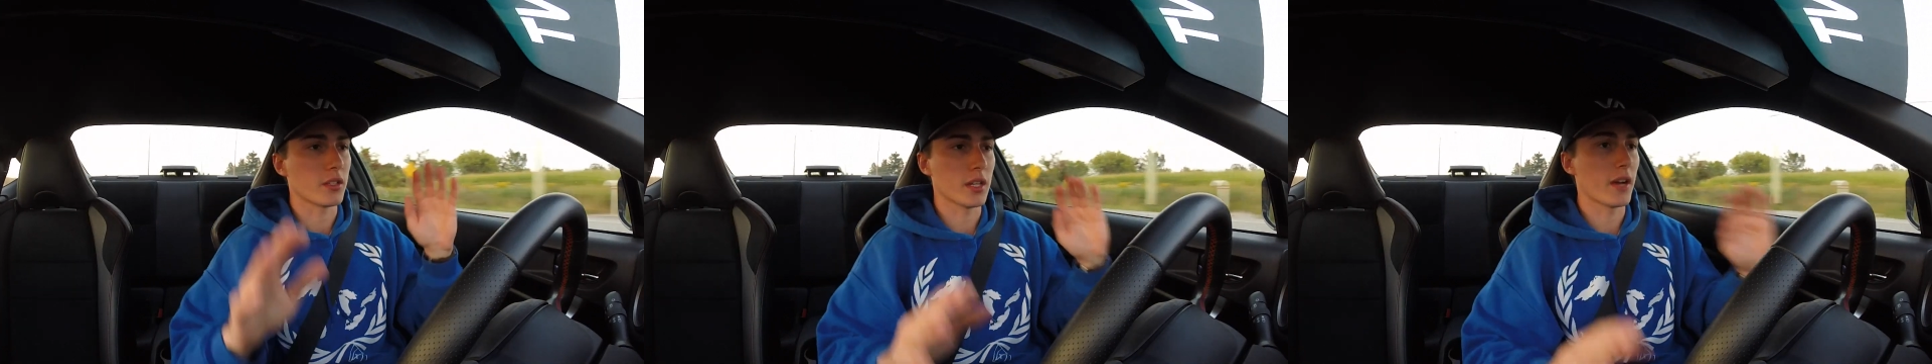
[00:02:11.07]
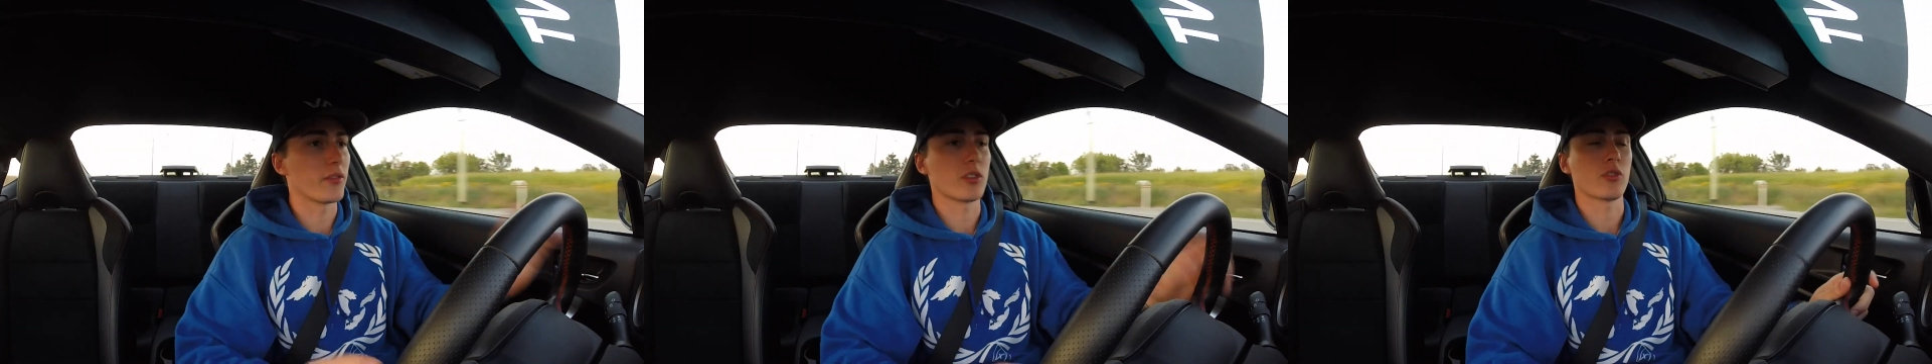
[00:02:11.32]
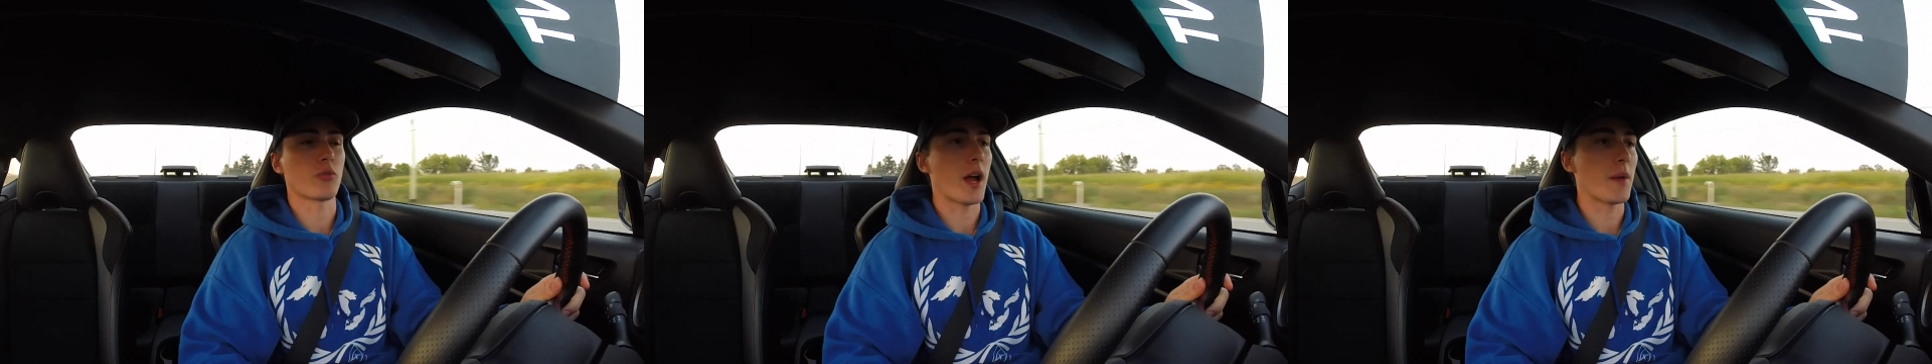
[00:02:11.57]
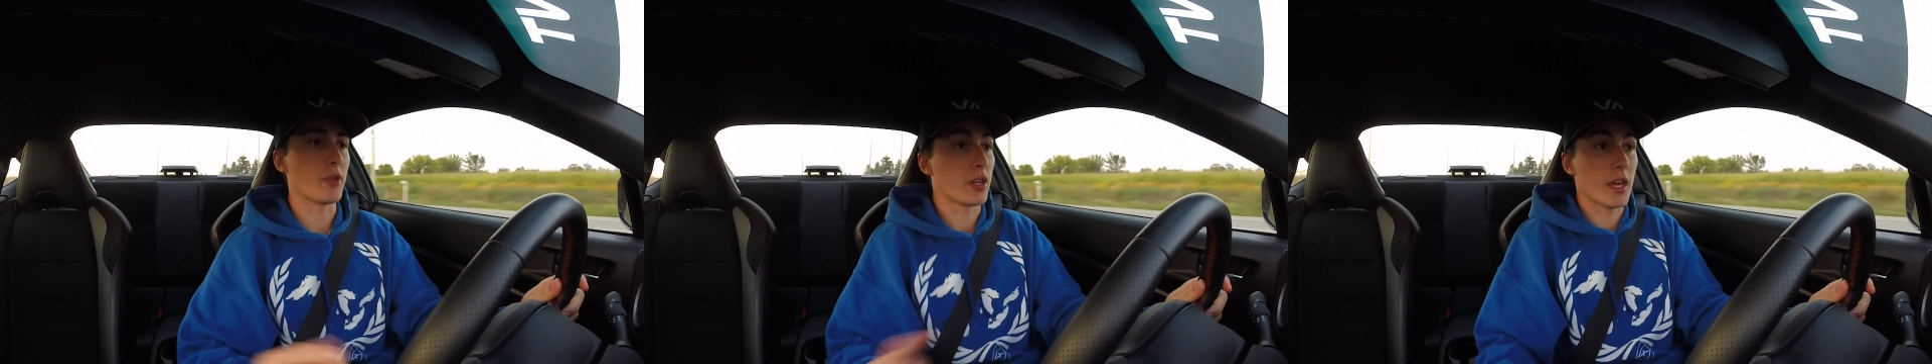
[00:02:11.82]
covered in
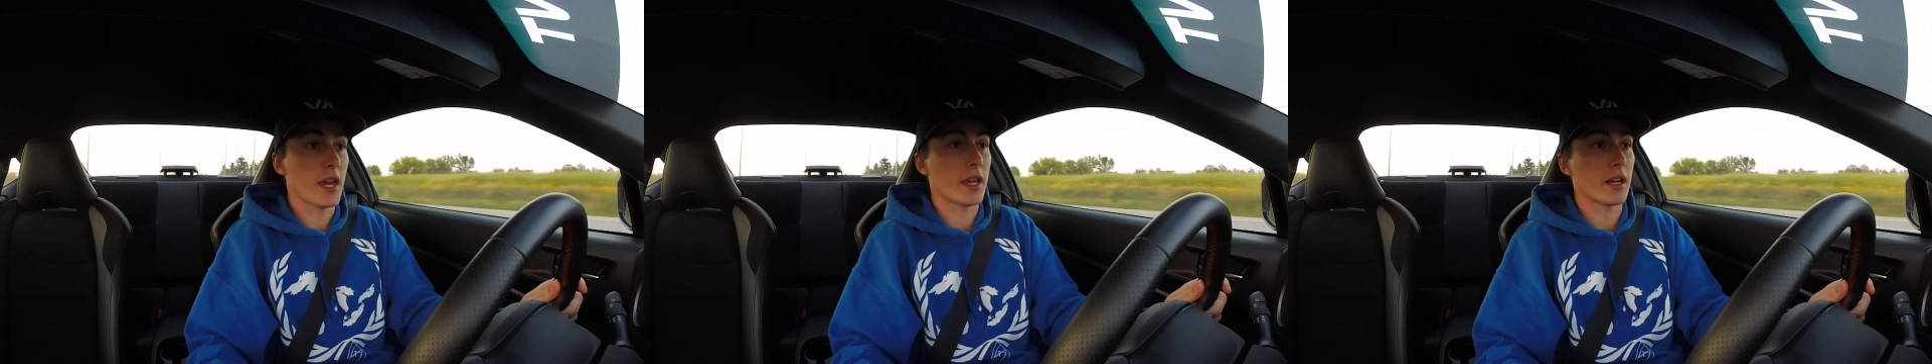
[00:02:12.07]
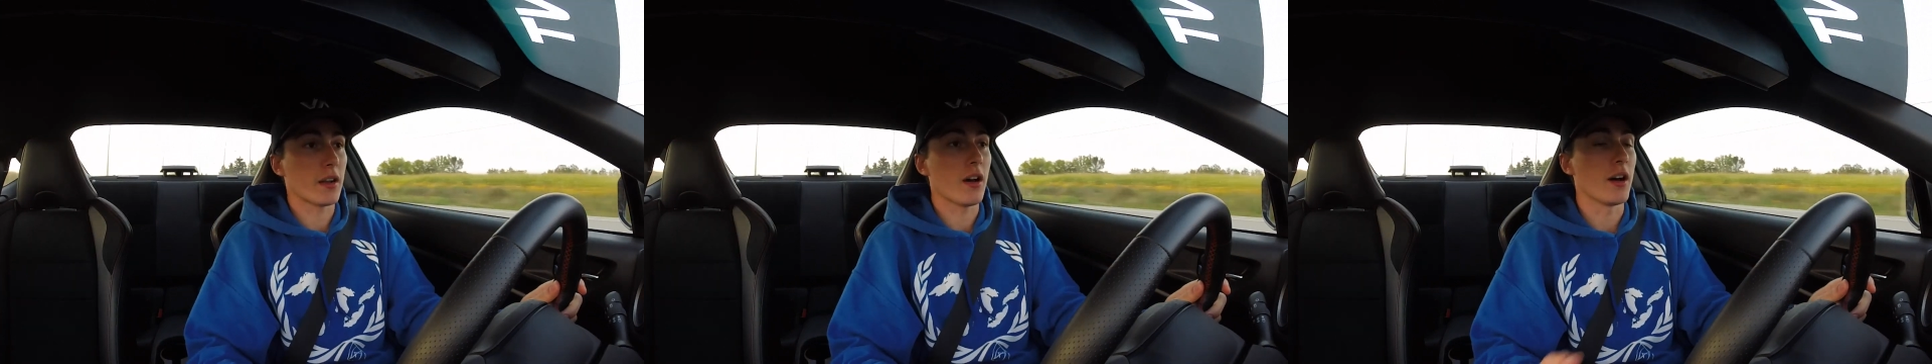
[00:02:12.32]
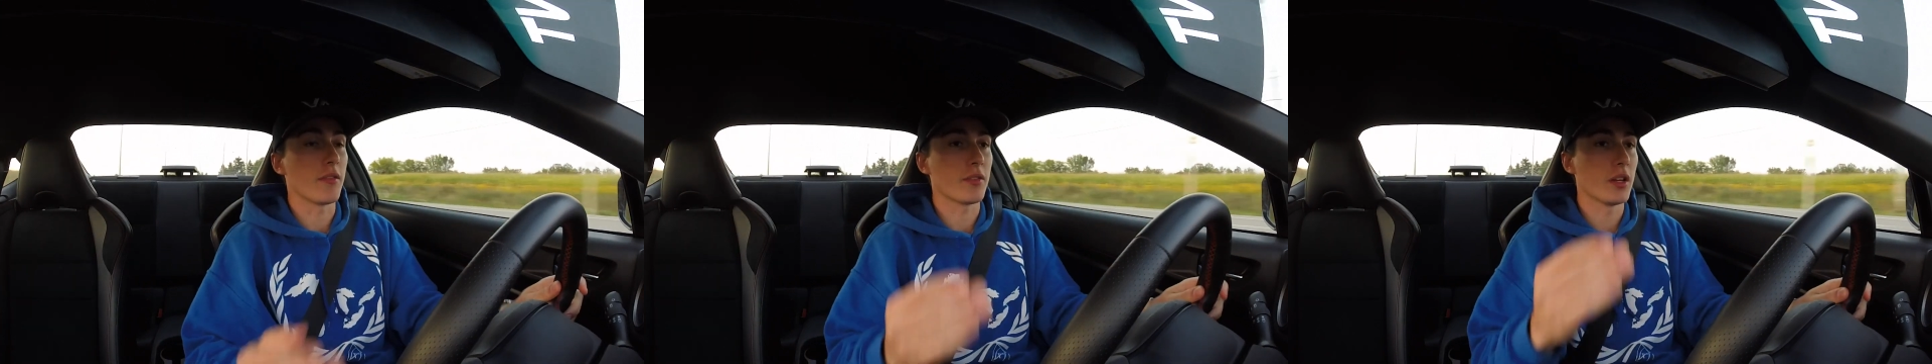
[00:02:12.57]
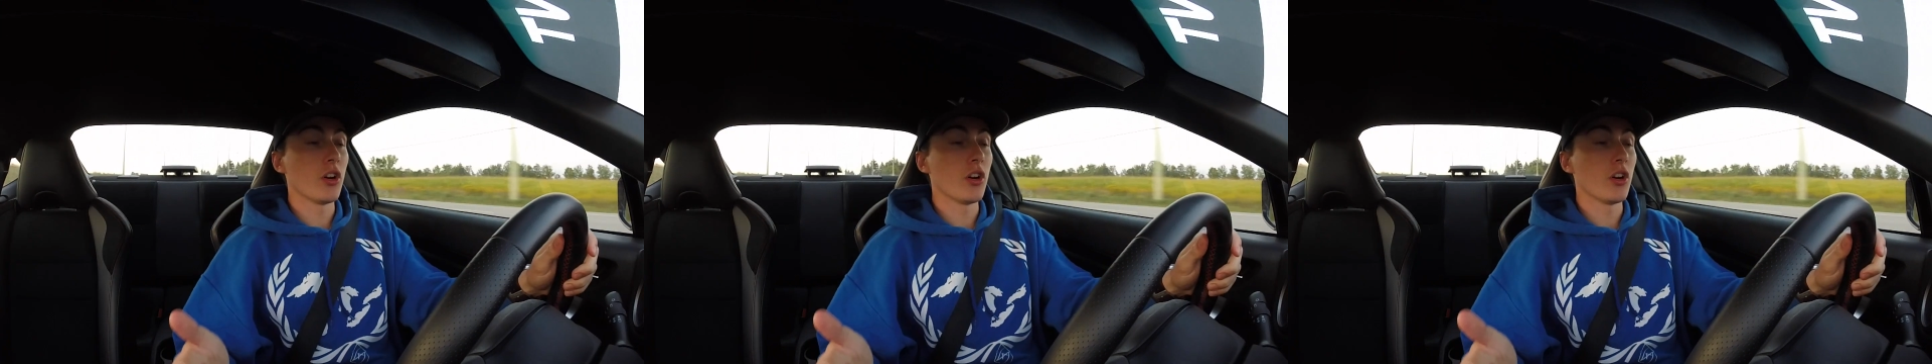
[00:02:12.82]
crap. You can't get it off.